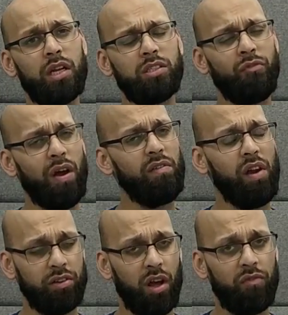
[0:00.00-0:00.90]
It's a very,
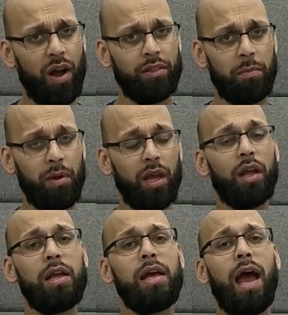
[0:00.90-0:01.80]
very tough fight to
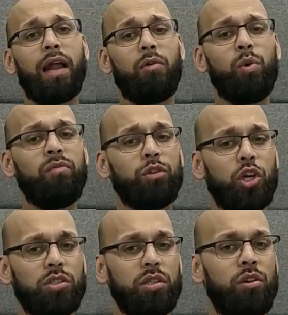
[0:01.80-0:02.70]
pick, and a win for
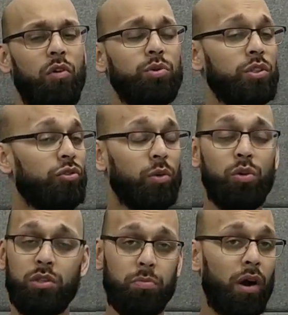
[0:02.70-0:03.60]
Jairzinho Rozenstruik
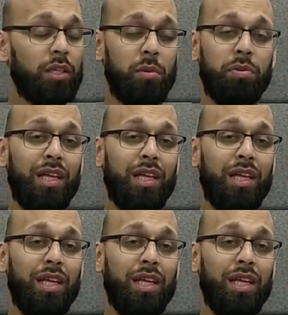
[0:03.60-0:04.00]
wouldn't surprise me,